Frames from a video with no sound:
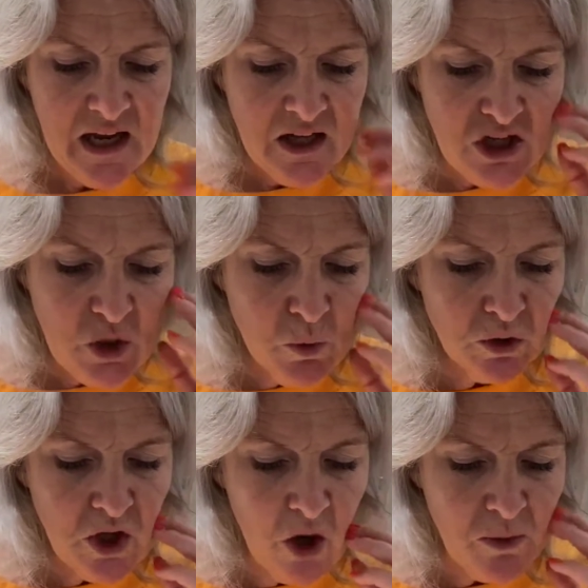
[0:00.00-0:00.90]
you will
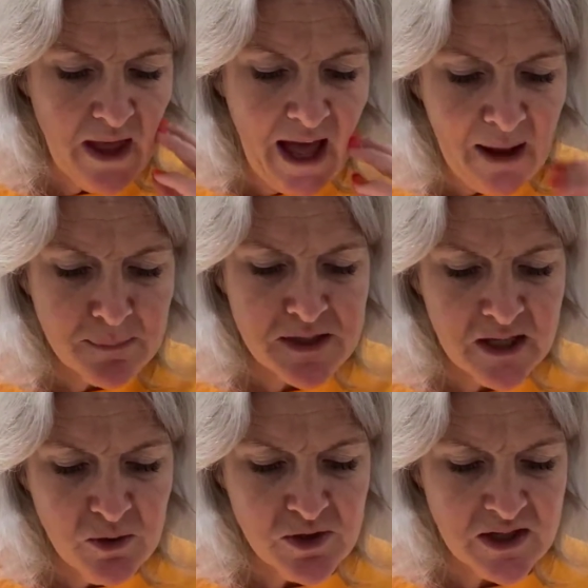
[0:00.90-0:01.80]
know with
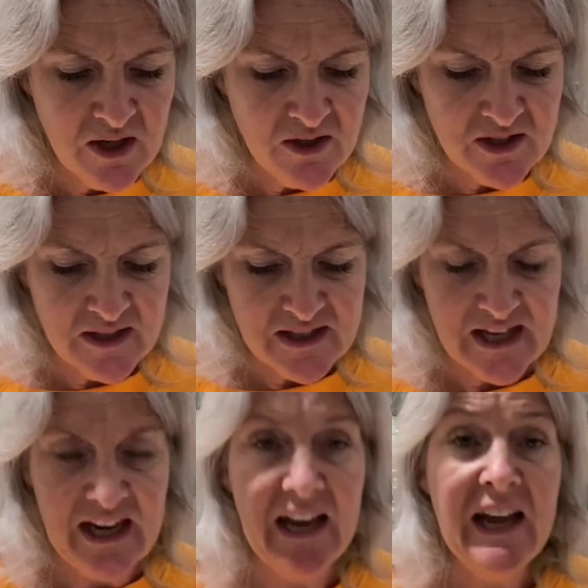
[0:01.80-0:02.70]
absolute
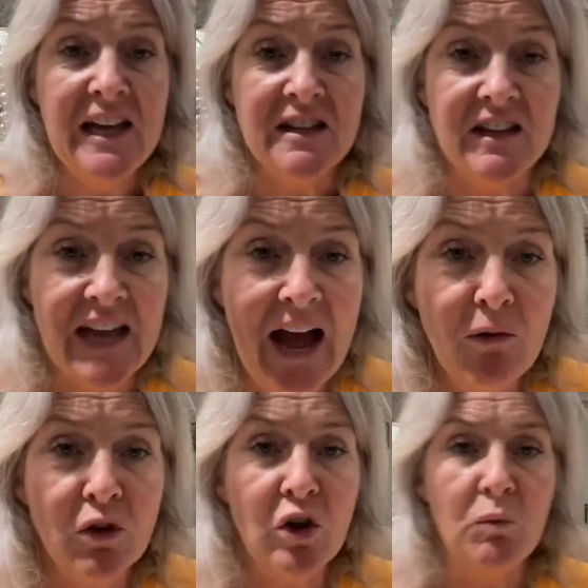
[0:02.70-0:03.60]
certainty that the
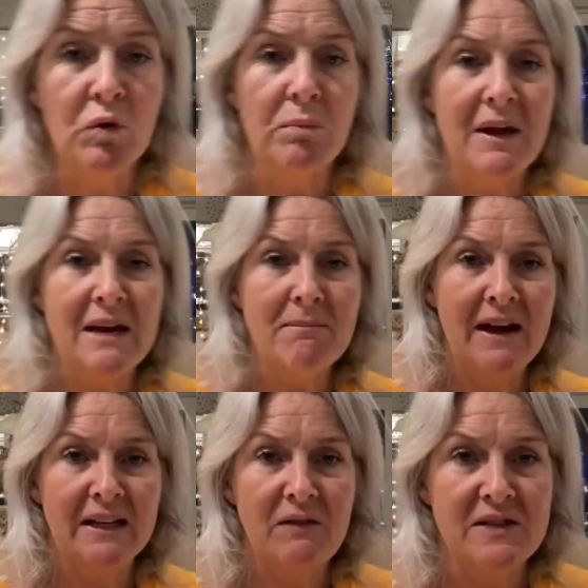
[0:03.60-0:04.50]
outcome will be
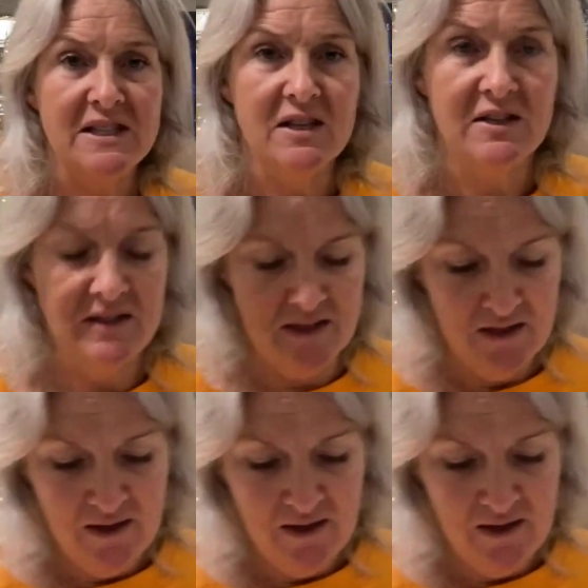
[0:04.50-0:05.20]
magnificent.